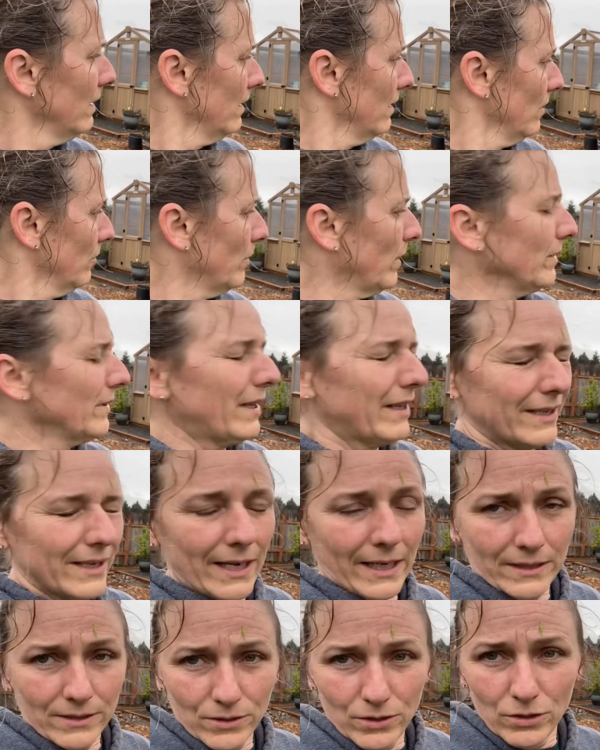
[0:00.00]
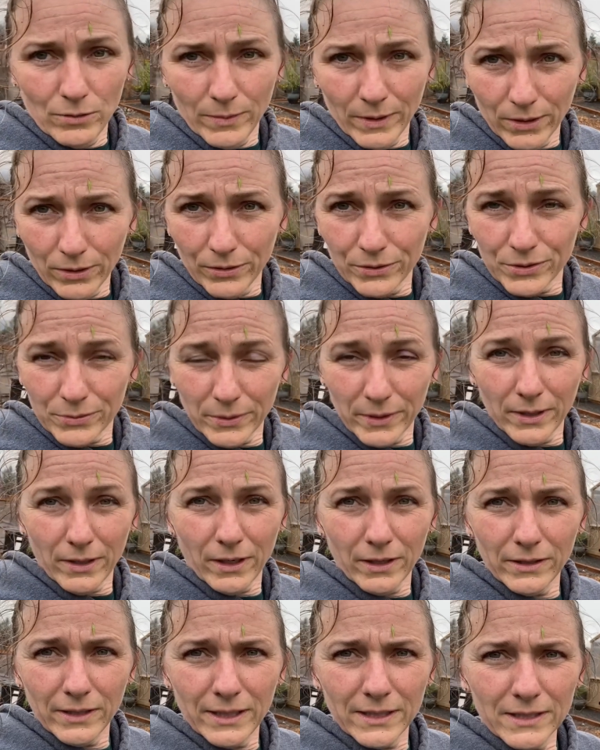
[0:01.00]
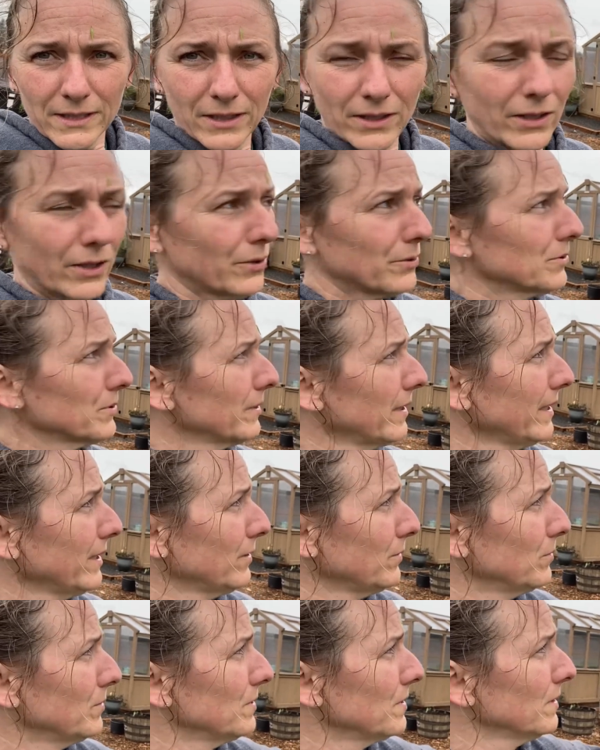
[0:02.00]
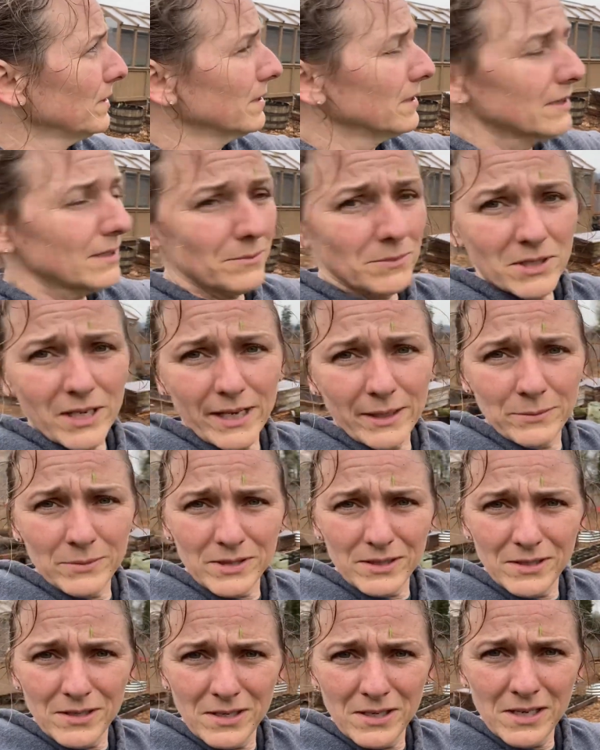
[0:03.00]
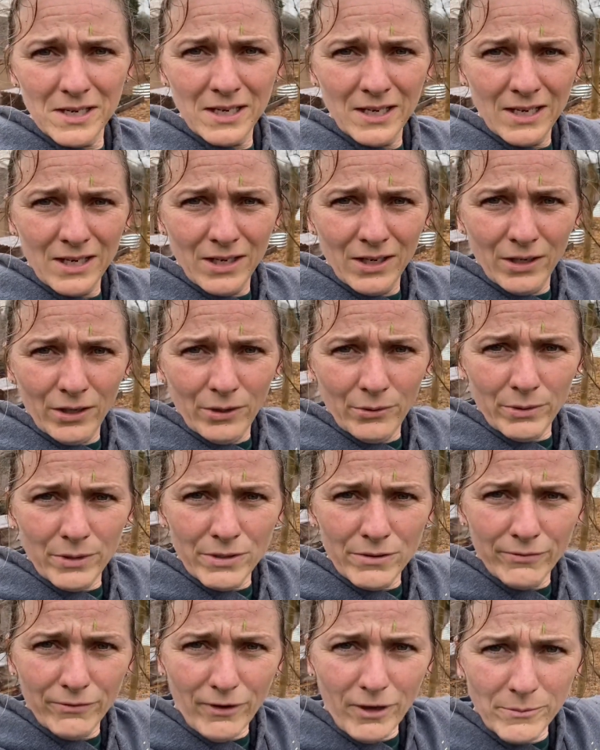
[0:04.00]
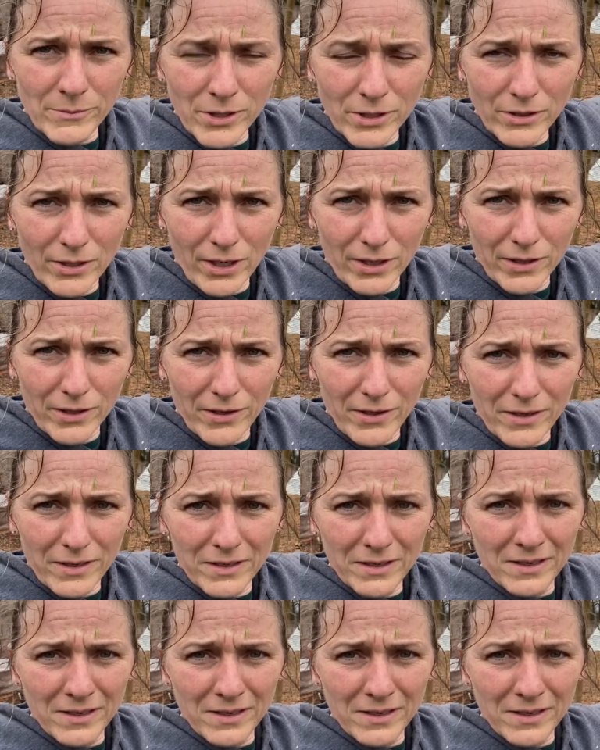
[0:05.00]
Well, not next to, but close to where the garden gate's going to go. So anywho's, sometimes when you farm your yard,